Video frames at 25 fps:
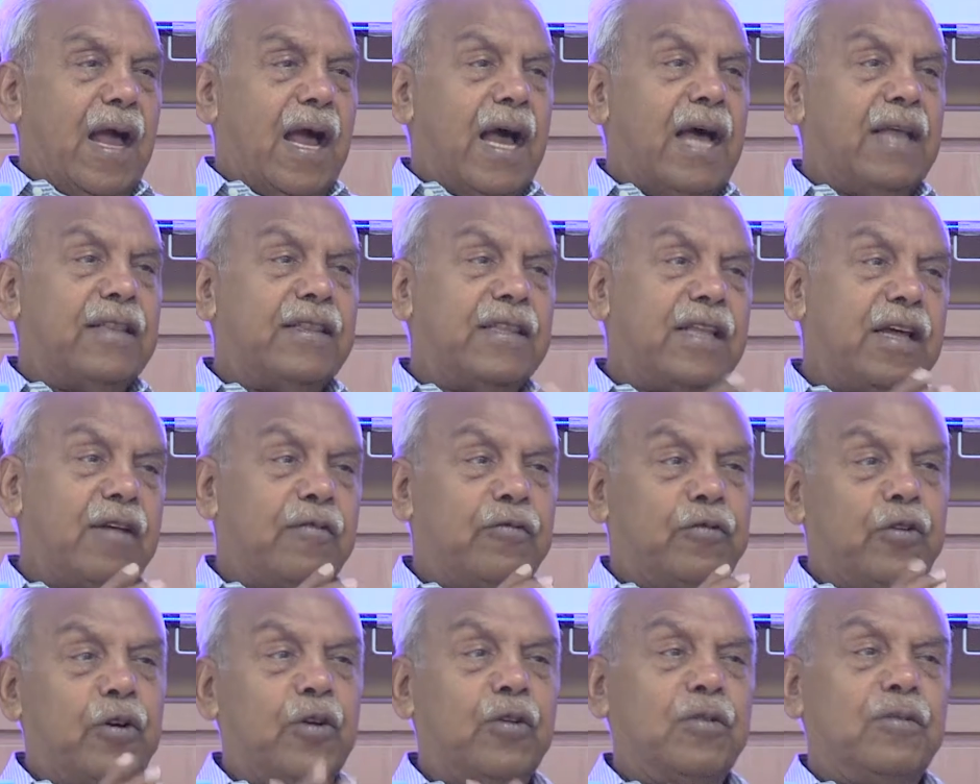And
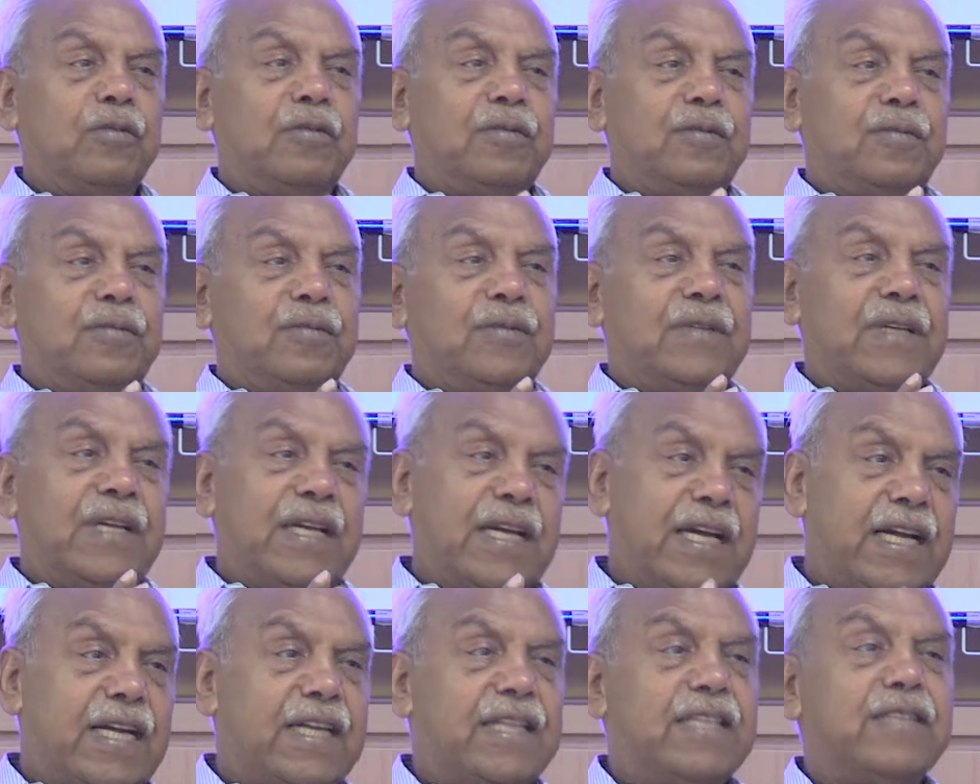therefore,
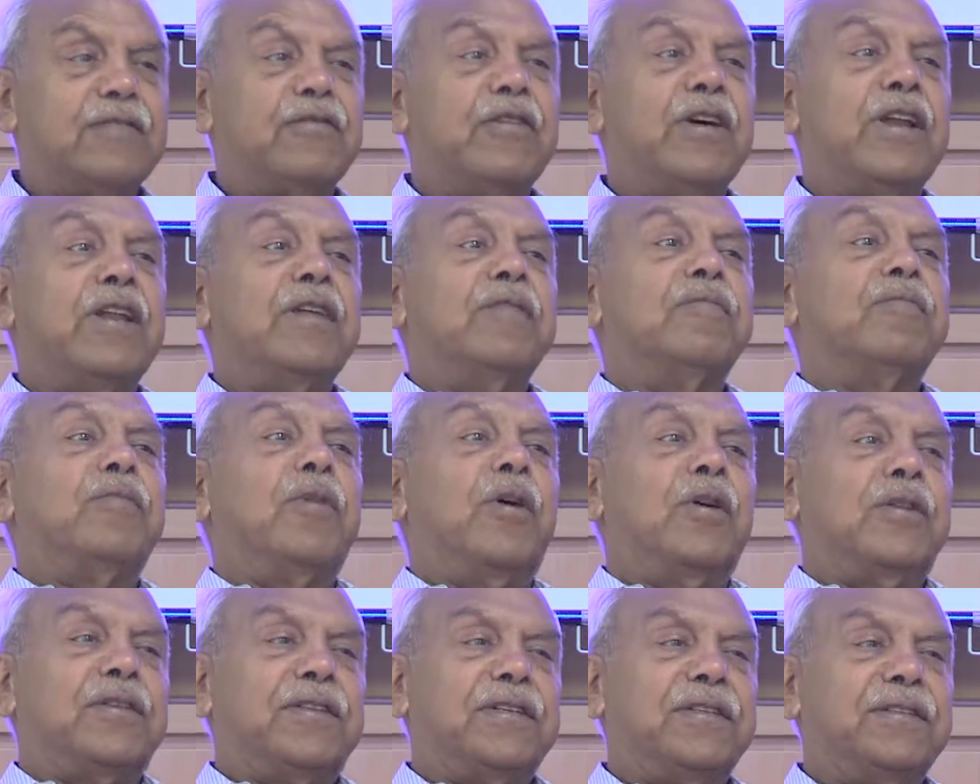it is very
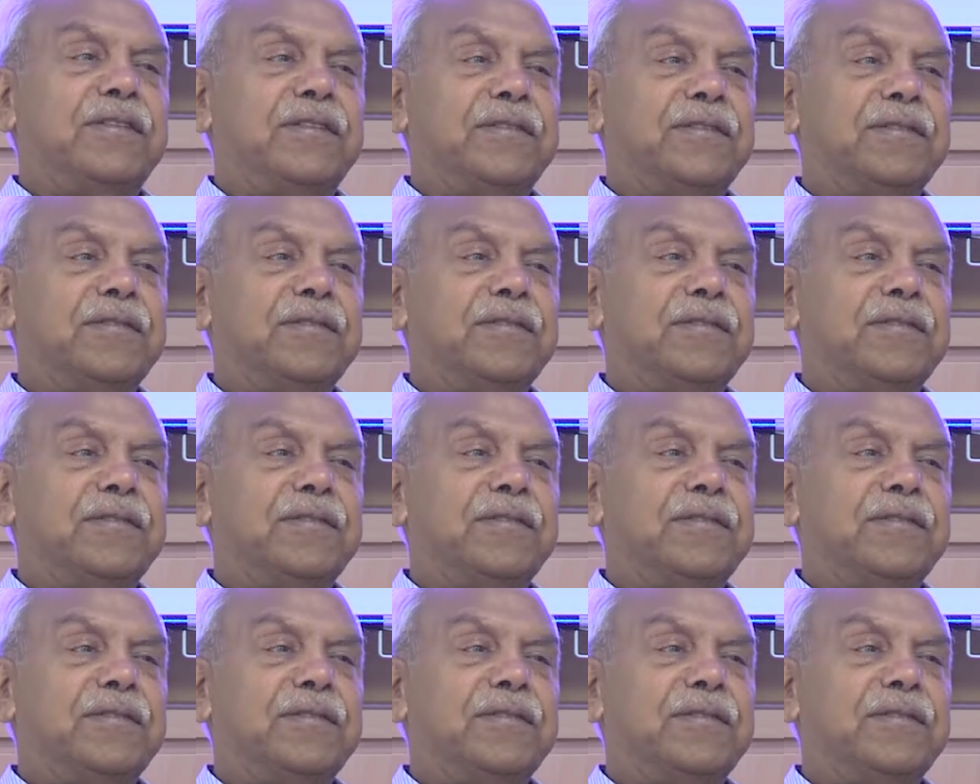important.